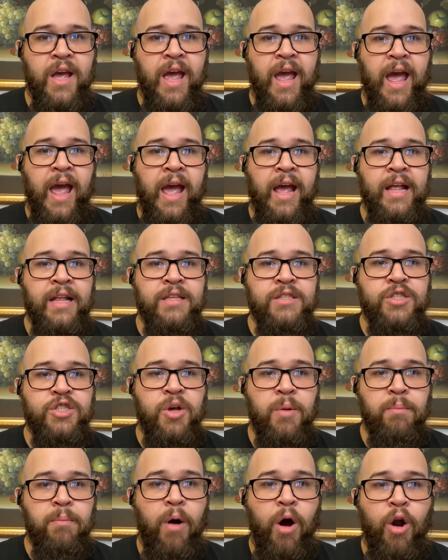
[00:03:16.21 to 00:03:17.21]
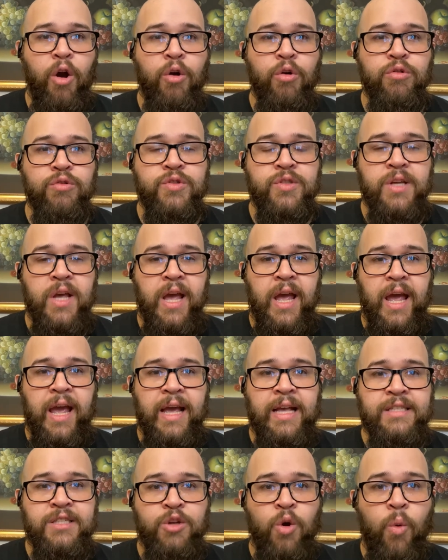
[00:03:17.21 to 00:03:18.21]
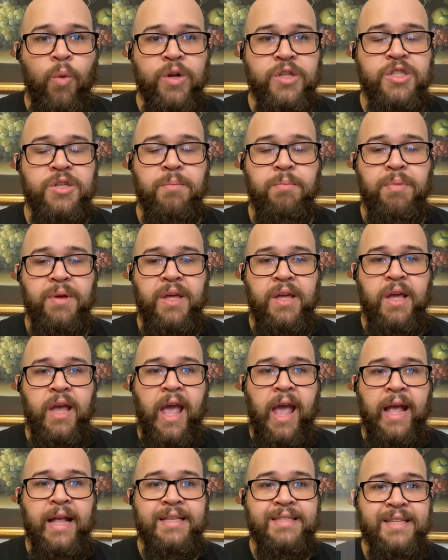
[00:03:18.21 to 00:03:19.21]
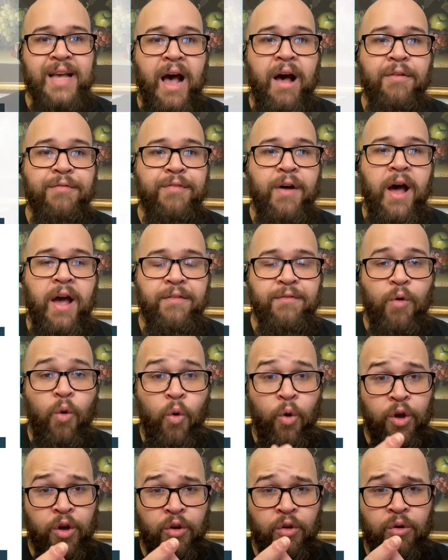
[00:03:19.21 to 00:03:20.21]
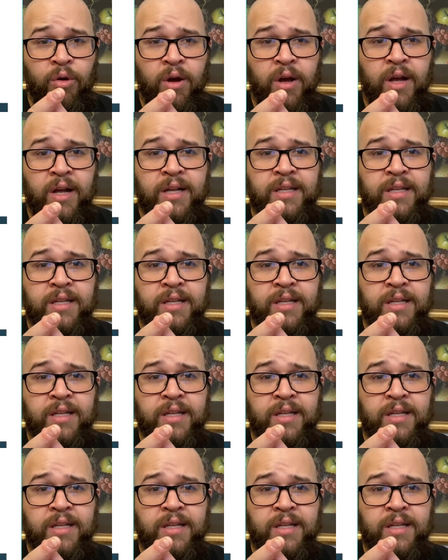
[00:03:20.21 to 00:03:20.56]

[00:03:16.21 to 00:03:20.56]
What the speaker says: And tomorrow's is going to be a top five oil,